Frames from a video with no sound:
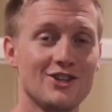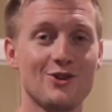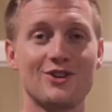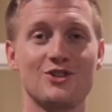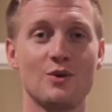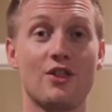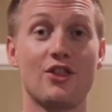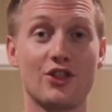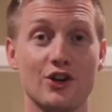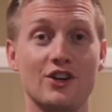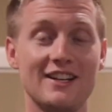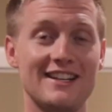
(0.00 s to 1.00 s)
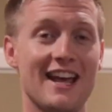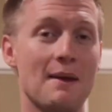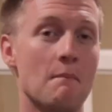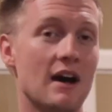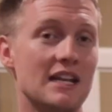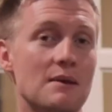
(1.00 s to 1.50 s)
you can do a 30-day
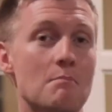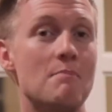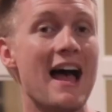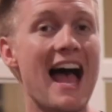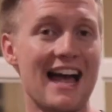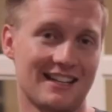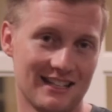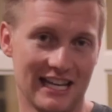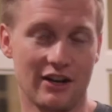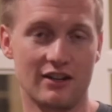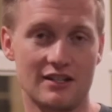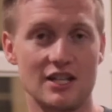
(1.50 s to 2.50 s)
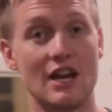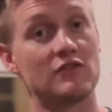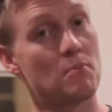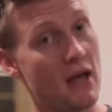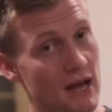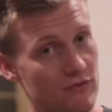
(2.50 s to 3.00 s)
money-back guarantee. You have
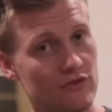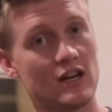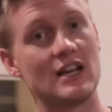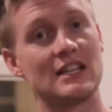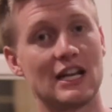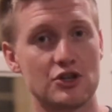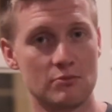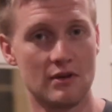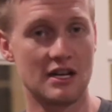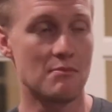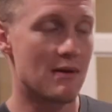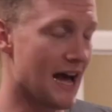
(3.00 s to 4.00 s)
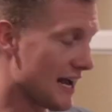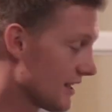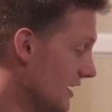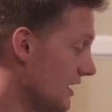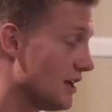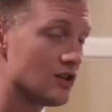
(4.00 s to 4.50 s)
to pay up front and then get your money back.
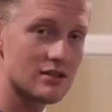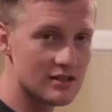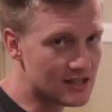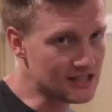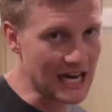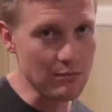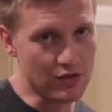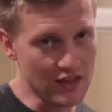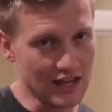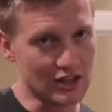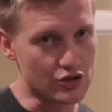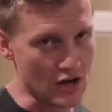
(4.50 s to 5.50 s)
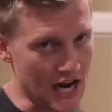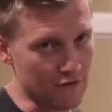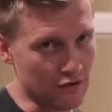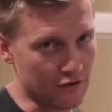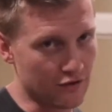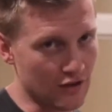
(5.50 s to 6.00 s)
Same thing, try it
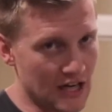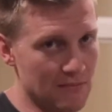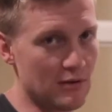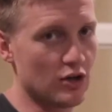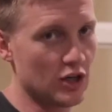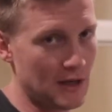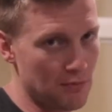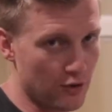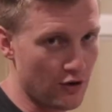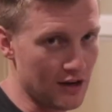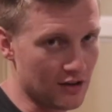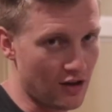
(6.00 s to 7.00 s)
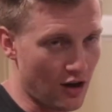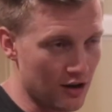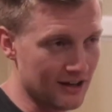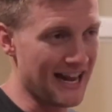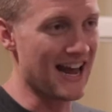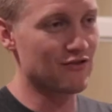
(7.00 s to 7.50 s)
for free, but hook up your credit
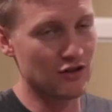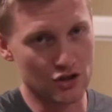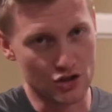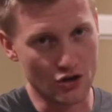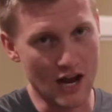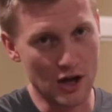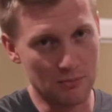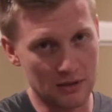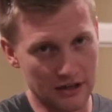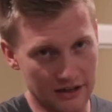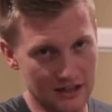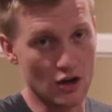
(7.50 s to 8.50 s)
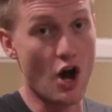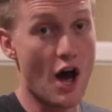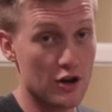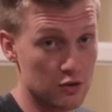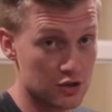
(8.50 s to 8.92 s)
card, and after the trial period, it auto